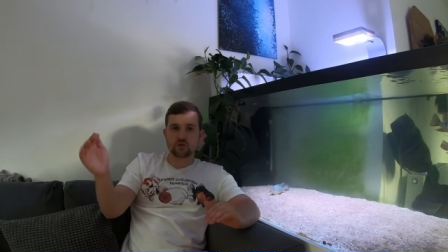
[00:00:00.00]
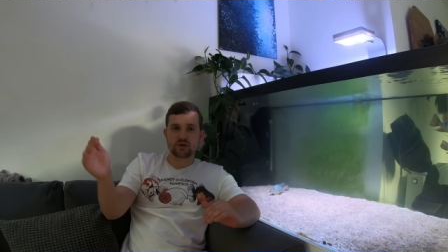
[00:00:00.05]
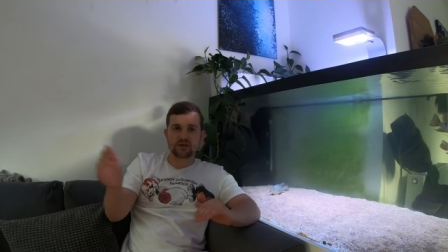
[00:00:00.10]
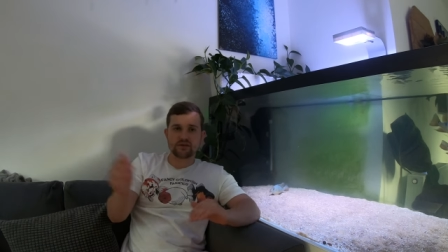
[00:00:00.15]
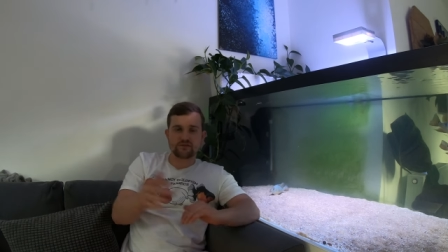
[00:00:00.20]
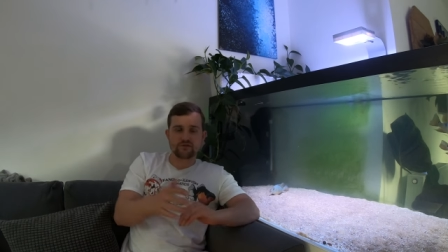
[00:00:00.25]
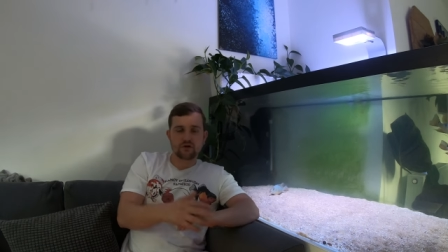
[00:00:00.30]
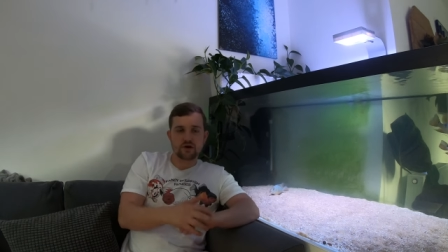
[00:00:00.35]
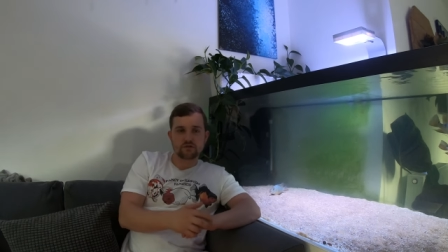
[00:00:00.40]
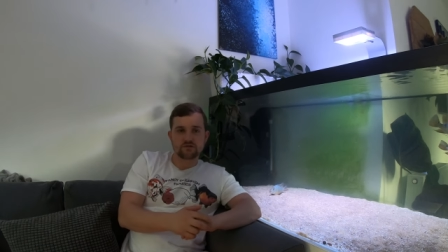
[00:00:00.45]

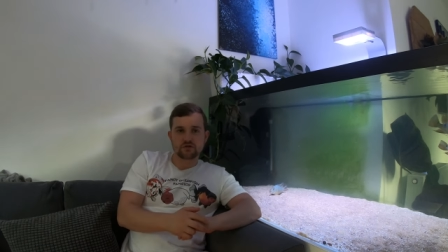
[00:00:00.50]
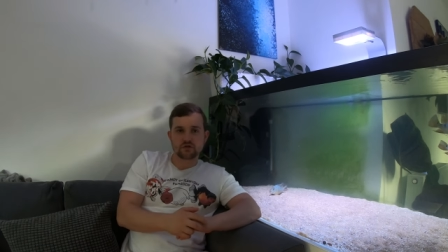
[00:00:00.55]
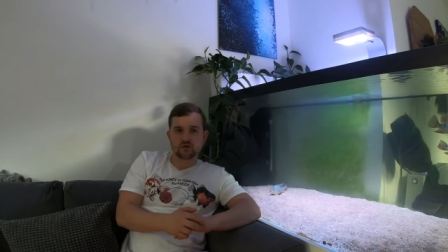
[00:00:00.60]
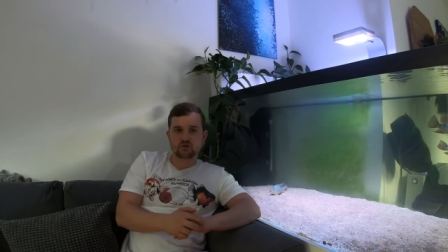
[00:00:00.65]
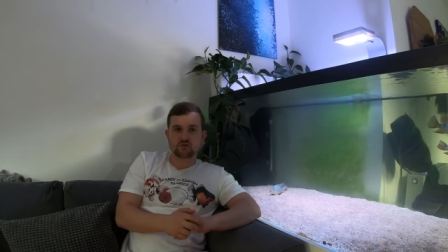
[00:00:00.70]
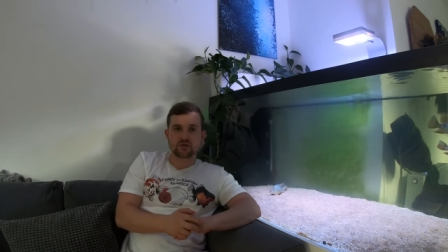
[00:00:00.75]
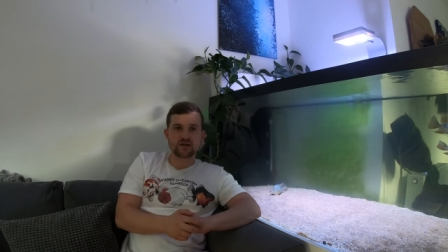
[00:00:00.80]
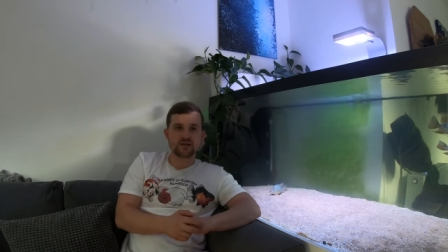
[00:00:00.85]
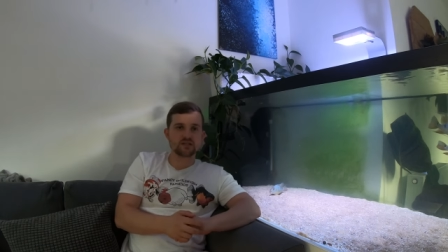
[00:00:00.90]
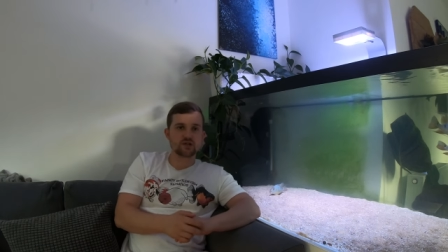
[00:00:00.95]
twenty-five
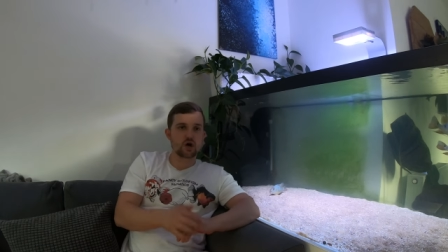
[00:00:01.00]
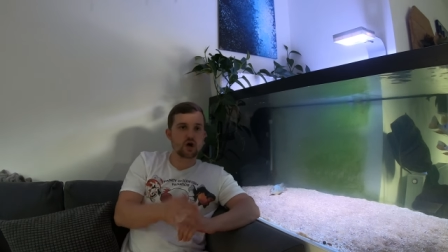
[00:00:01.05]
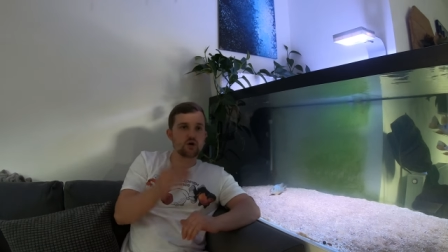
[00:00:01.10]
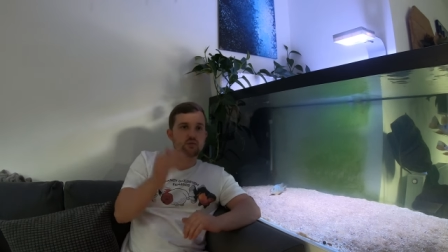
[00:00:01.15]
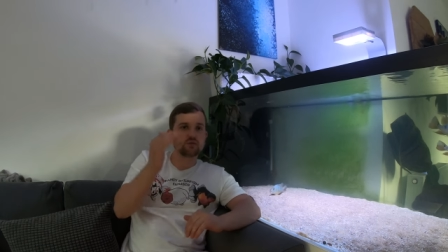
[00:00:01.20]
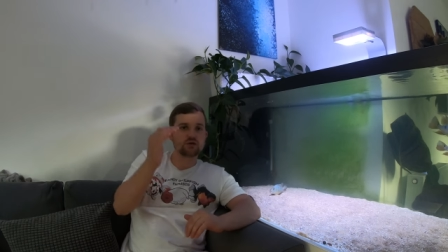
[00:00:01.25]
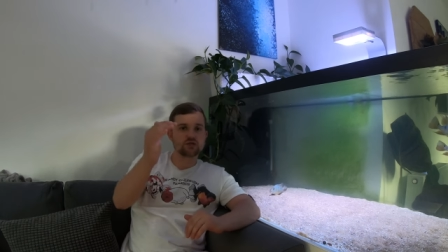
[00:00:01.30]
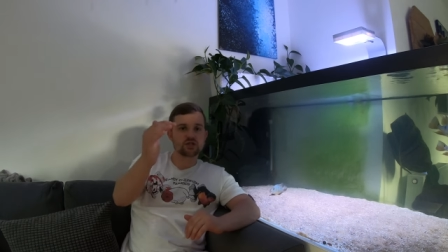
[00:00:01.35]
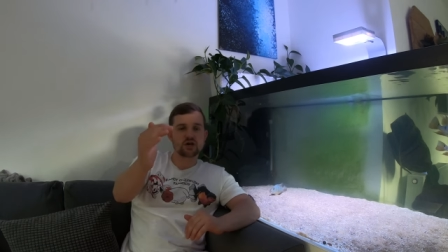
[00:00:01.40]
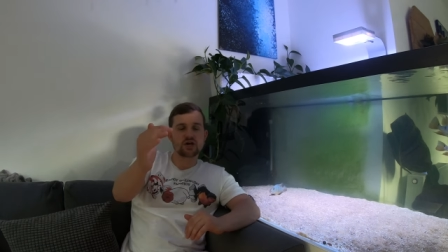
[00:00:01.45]
degrees,
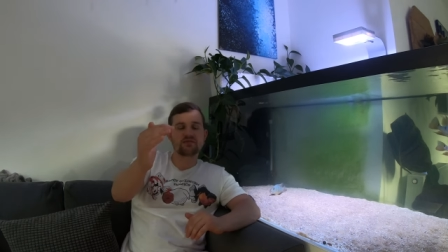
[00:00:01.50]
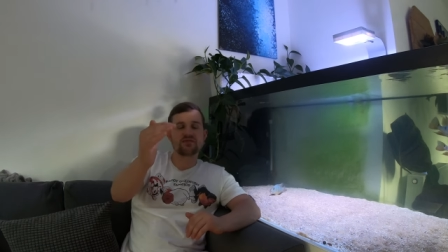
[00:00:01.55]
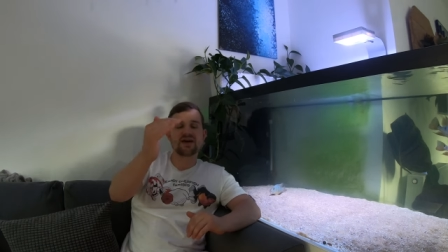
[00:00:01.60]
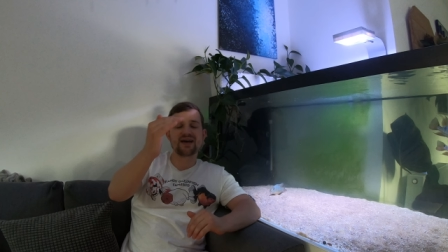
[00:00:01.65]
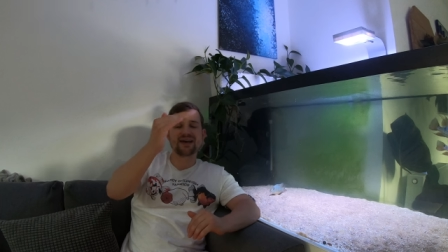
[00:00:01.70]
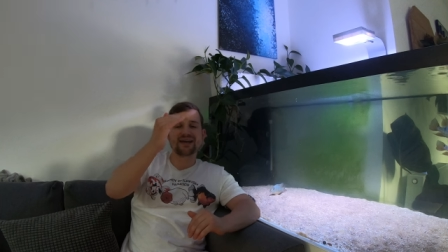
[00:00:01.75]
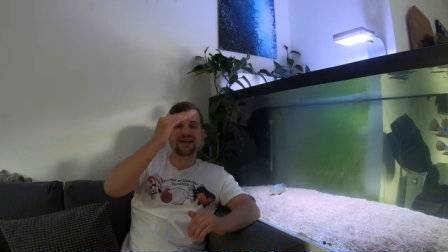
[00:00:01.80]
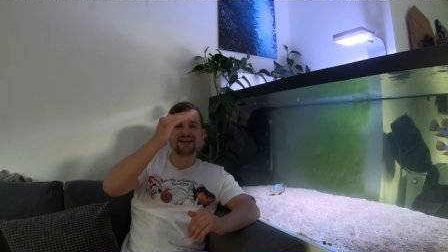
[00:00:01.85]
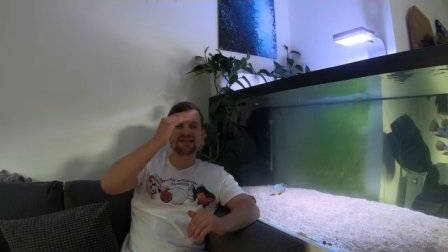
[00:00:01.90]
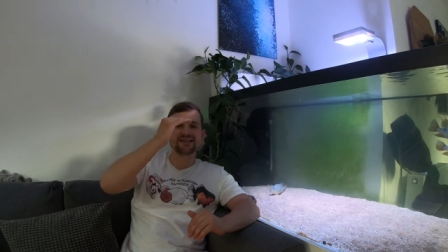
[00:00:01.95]
I would turn
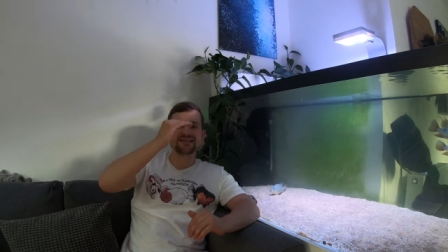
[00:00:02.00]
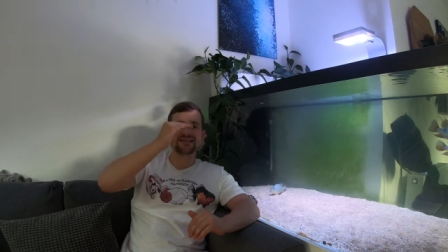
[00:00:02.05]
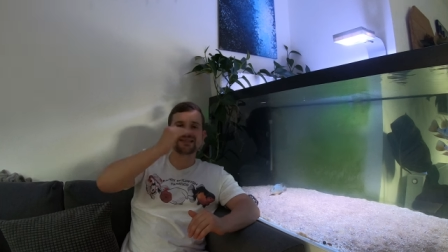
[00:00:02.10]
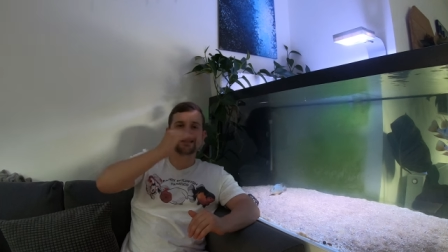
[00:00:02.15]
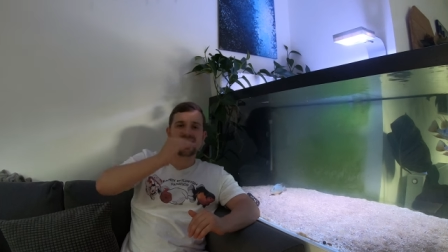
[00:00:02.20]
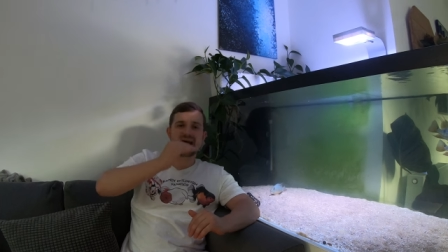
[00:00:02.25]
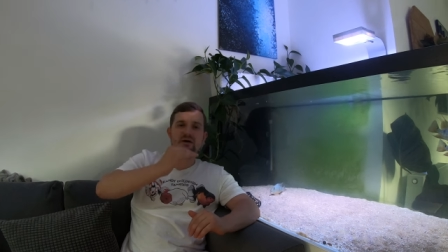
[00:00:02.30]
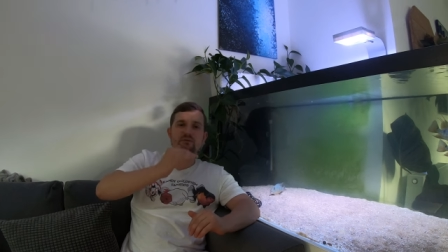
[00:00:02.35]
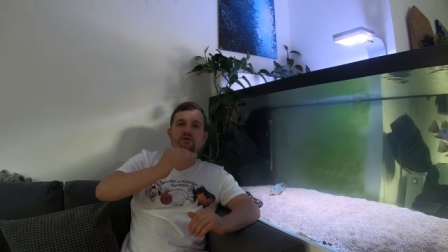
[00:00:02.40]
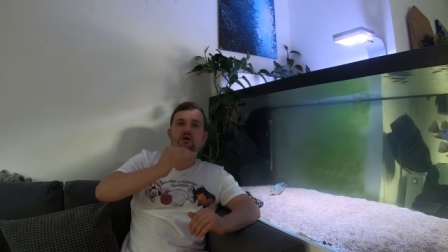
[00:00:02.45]
that heater
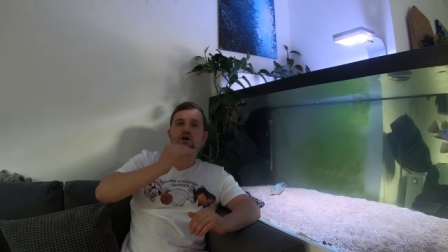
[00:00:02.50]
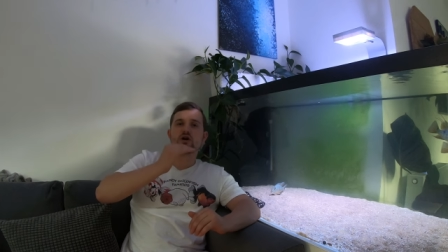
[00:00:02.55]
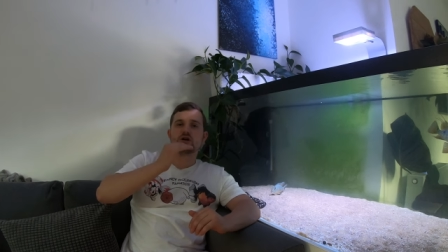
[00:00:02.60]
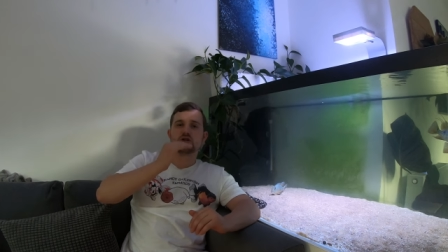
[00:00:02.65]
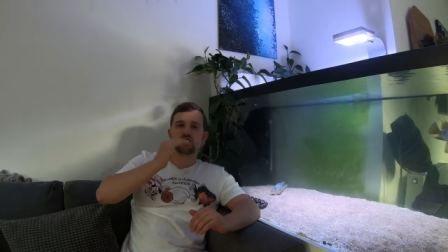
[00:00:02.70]
down